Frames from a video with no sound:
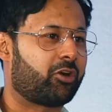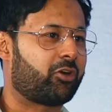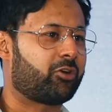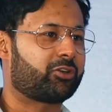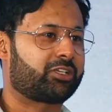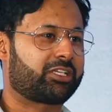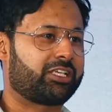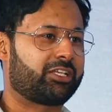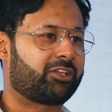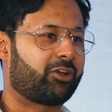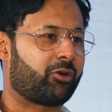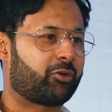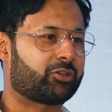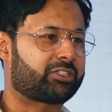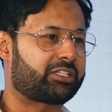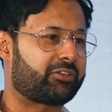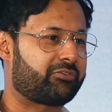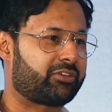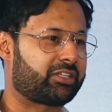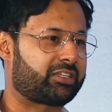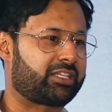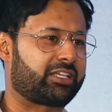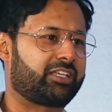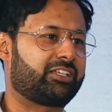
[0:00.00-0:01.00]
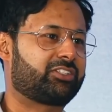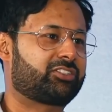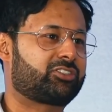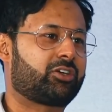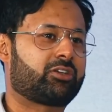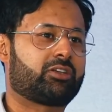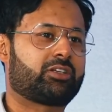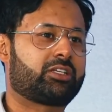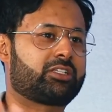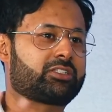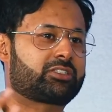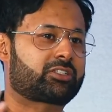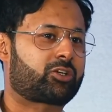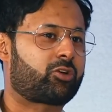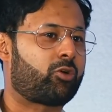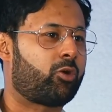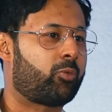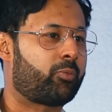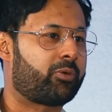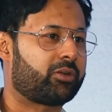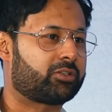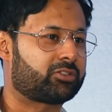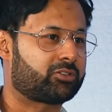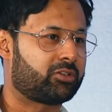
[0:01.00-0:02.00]
old, he knows everything. He's done. He's a
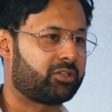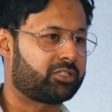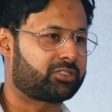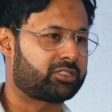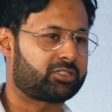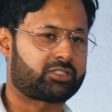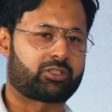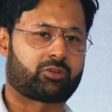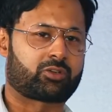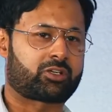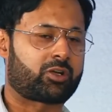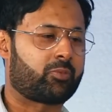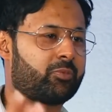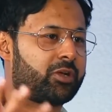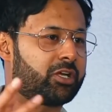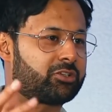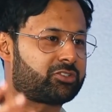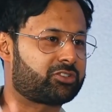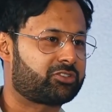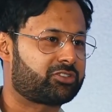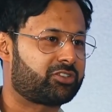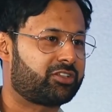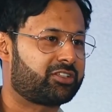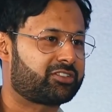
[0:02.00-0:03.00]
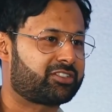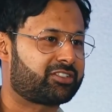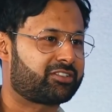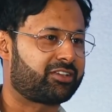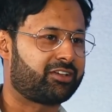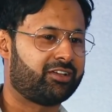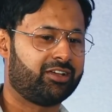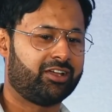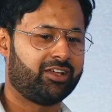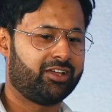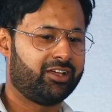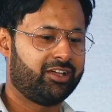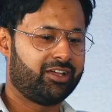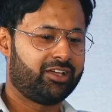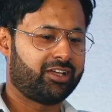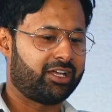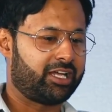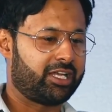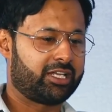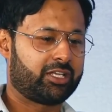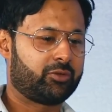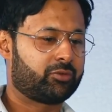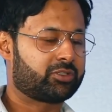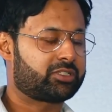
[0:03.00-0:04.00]
corporate solicitor, a commercial solicitor.
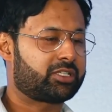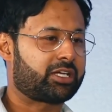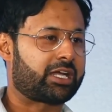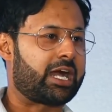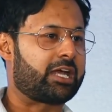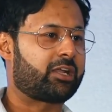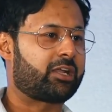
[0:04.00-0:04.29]
And he was like,